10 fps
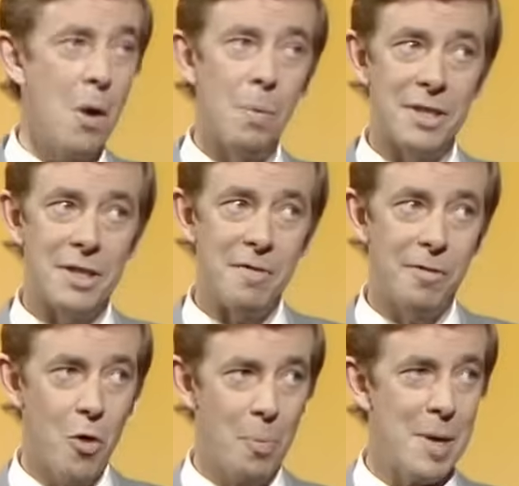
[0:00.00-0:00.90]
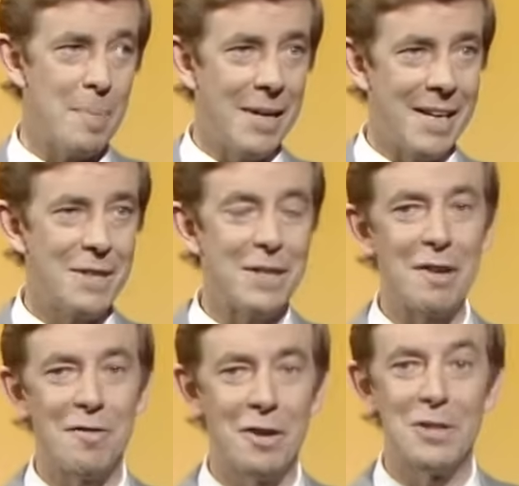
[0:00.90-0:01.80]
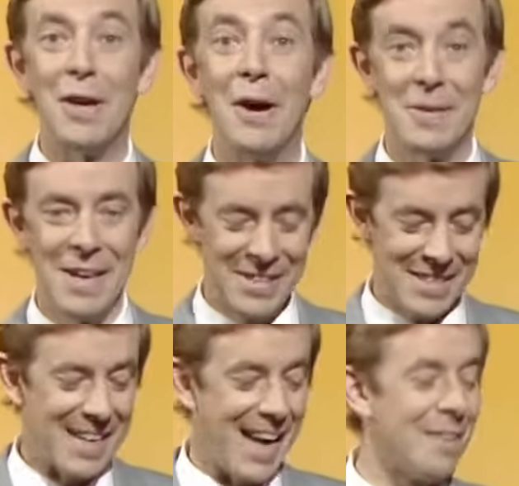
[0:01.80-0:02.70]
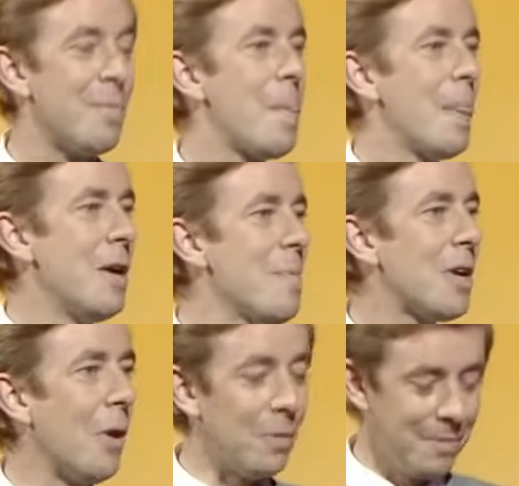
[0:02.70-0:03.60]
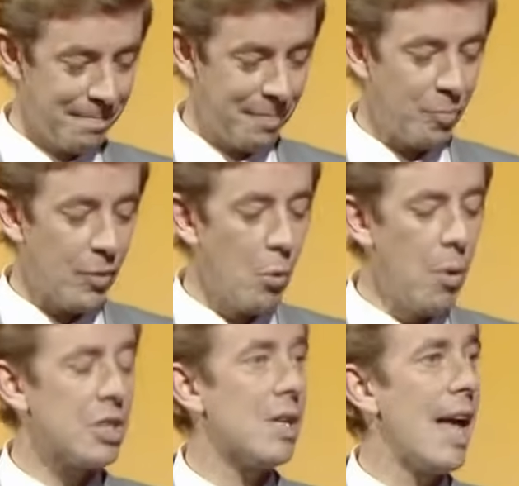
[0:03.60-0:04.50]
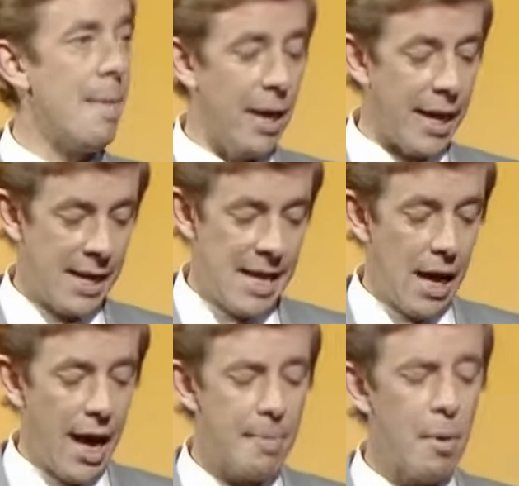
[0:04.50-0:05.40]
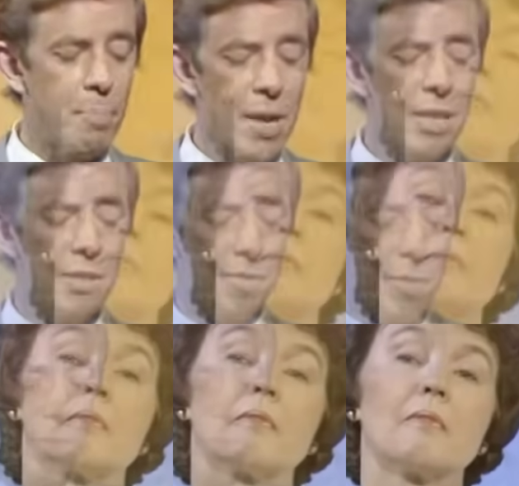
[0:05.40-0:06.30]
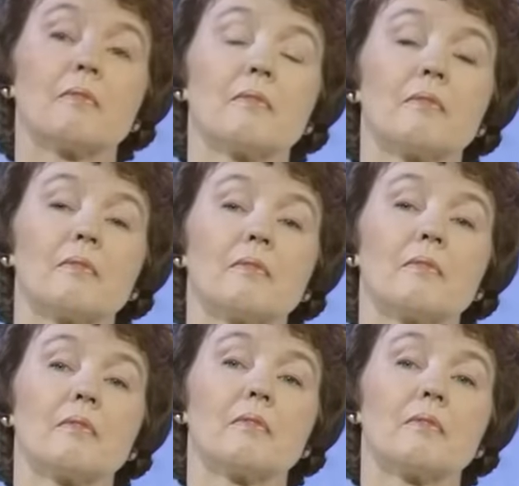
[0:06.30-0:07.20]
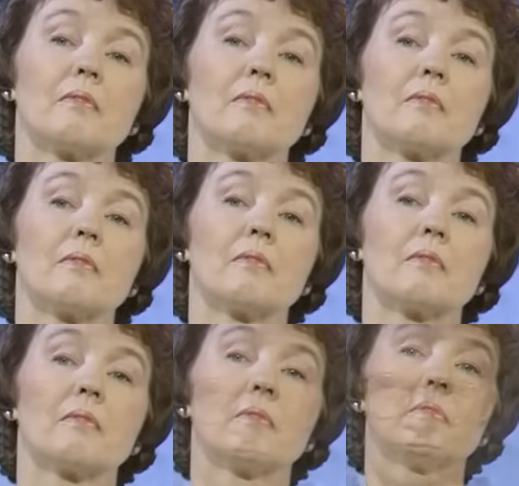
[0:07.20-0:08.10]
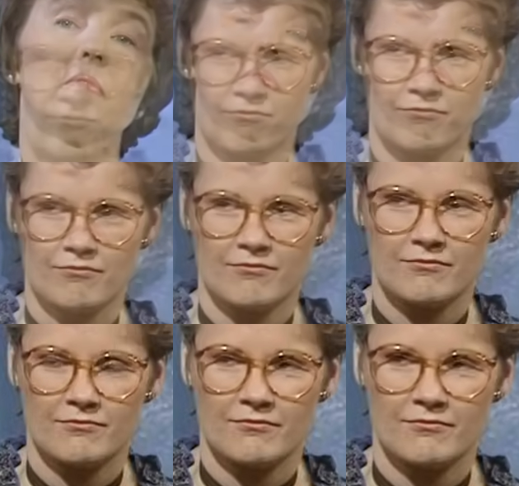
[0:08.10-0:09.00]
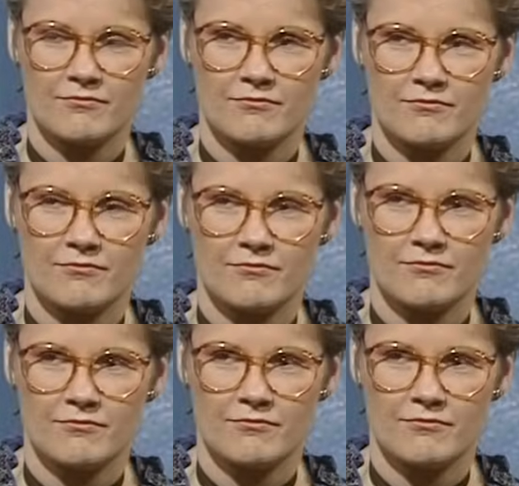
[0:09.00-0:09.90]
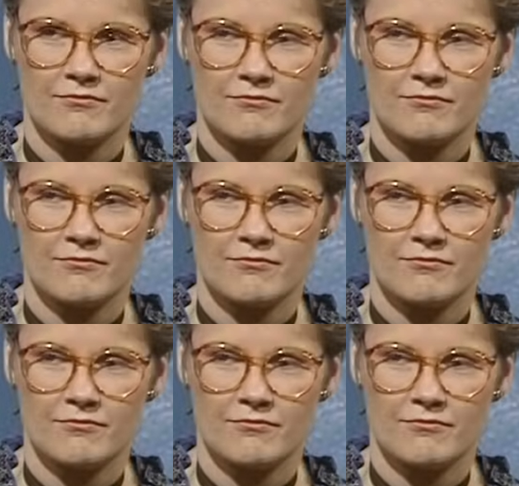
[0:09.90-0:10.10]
will see four people into that first round today. Here we go. What am I? I am a brilliant feat of 19th century engineering in New York. I was the first bridge to use